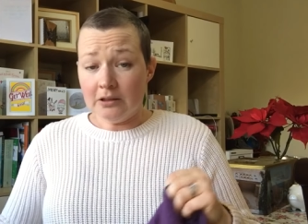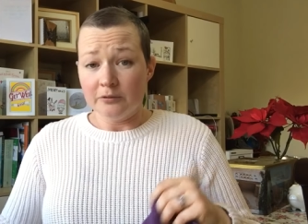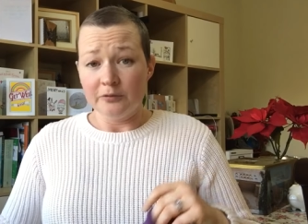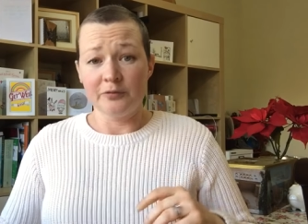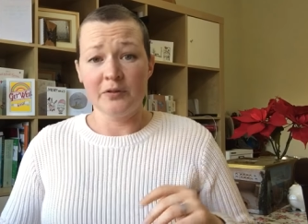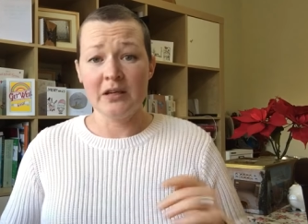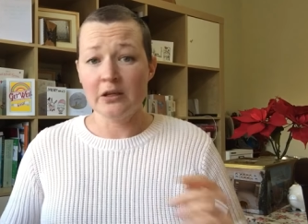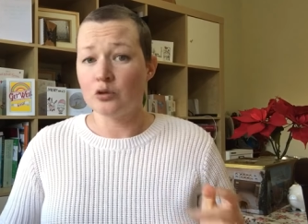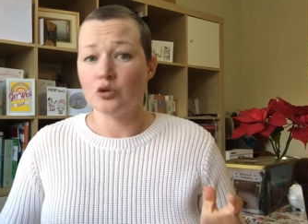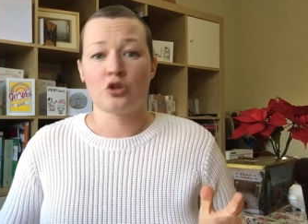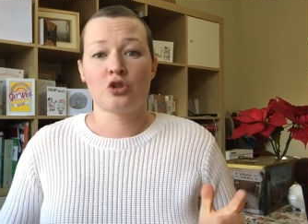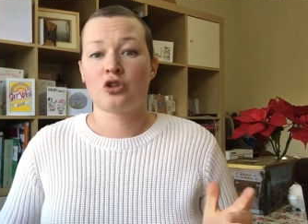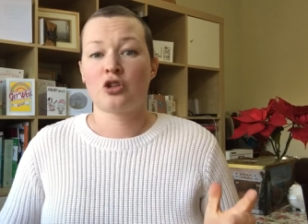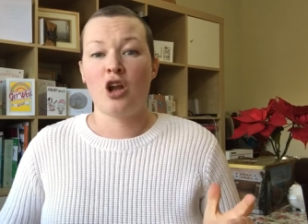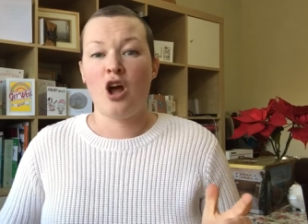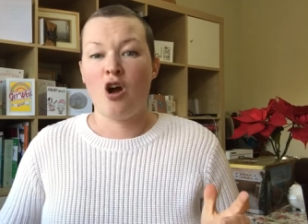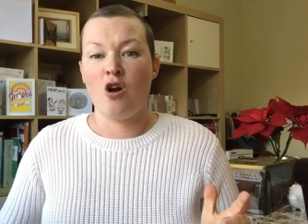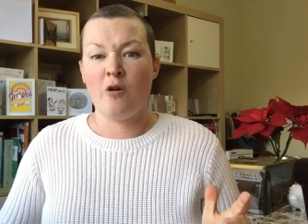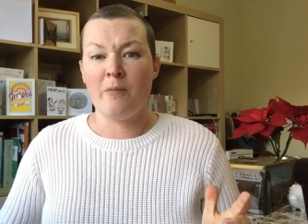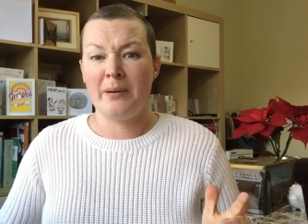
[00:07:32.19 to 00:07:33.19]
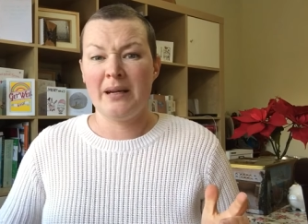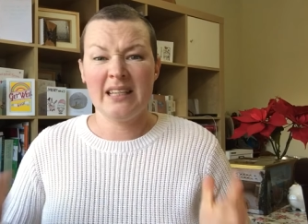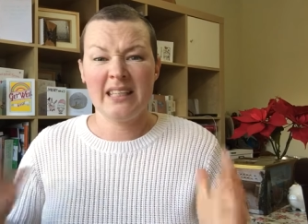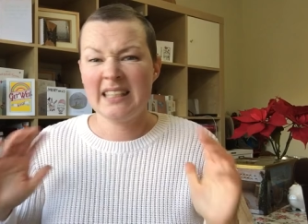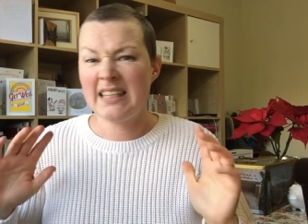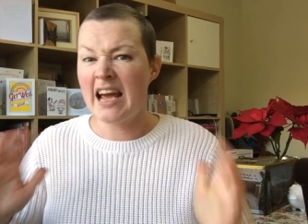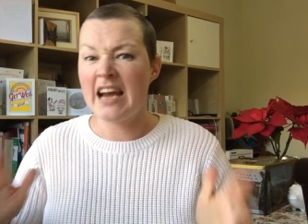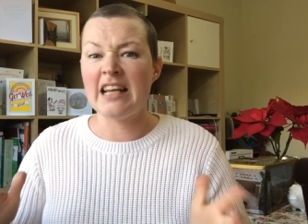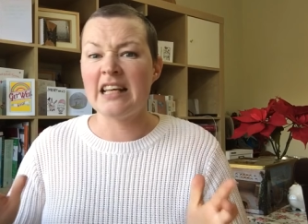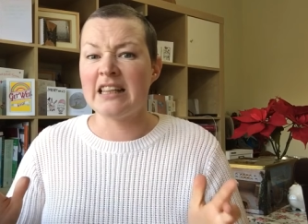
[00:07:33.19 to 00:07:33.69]
Feels slow, but it's
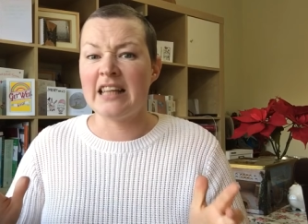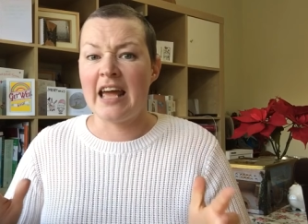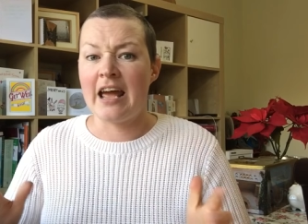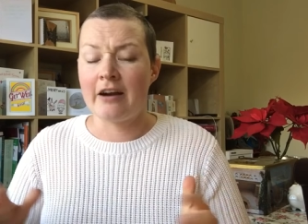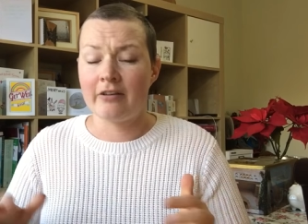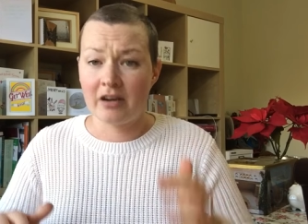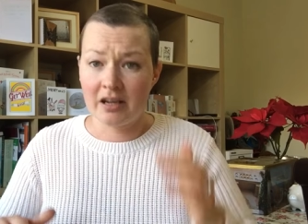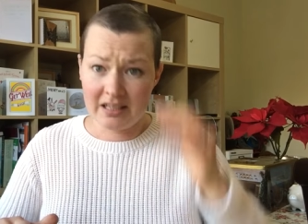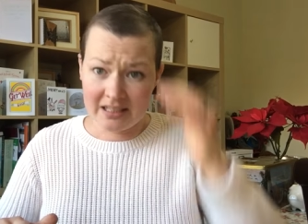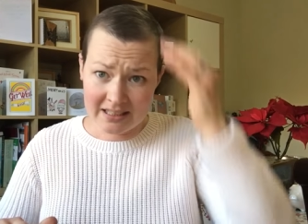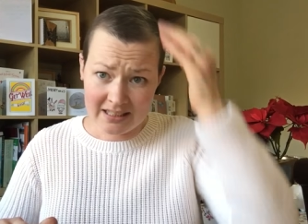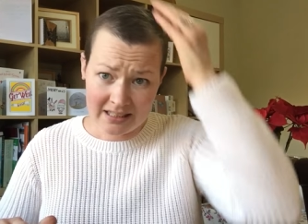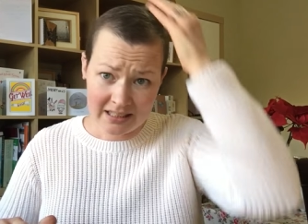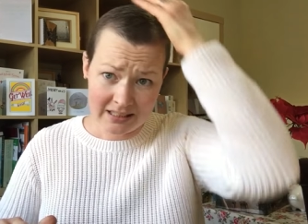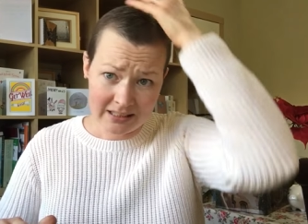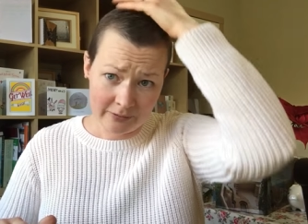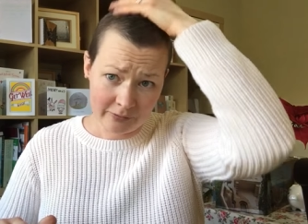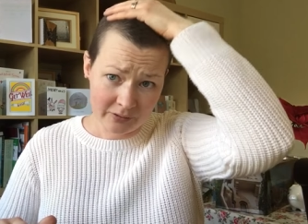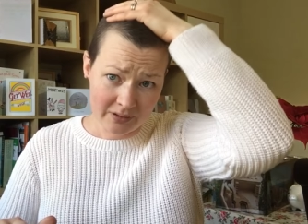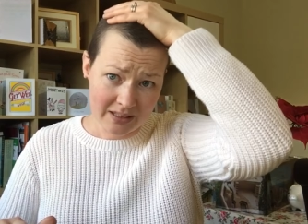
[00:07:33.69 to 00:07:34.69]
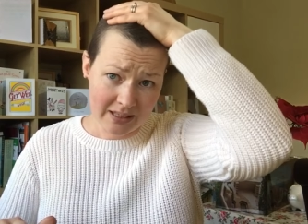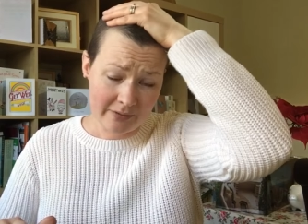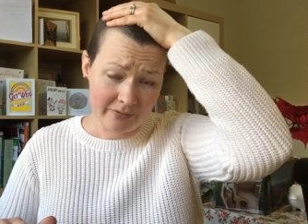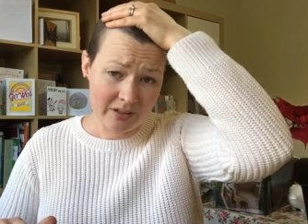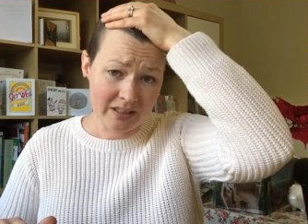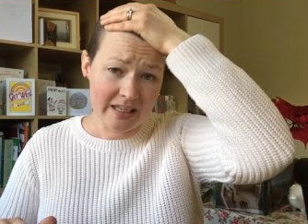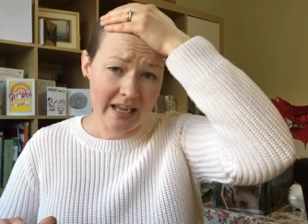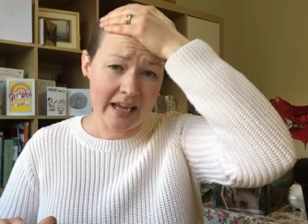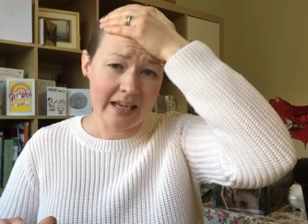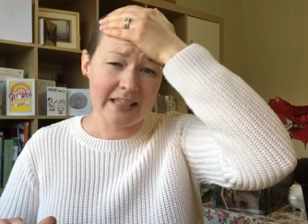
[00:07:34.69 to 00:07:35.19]
getting there and I can see a difference
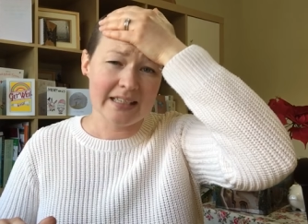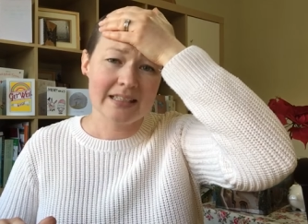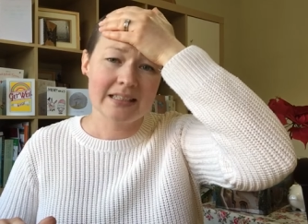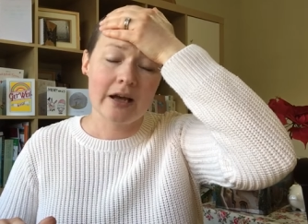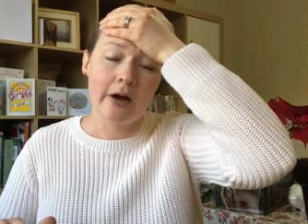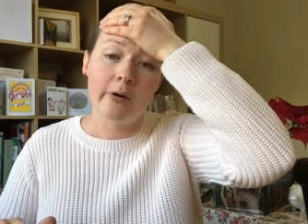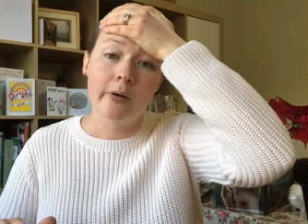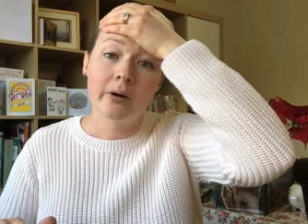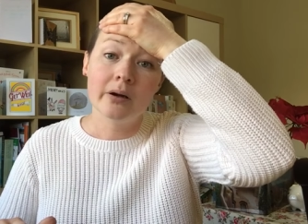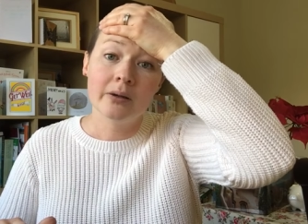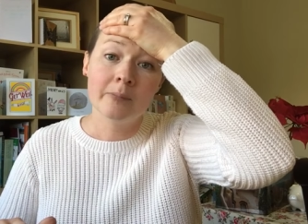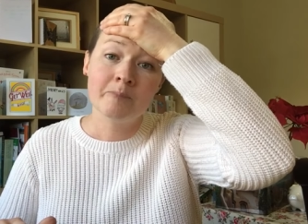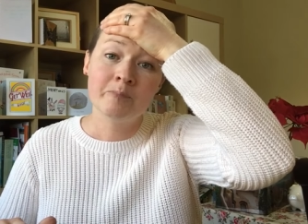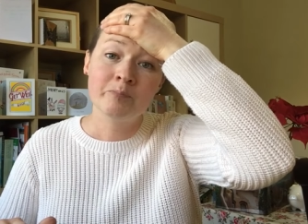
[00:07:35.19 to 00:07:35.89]
every day. So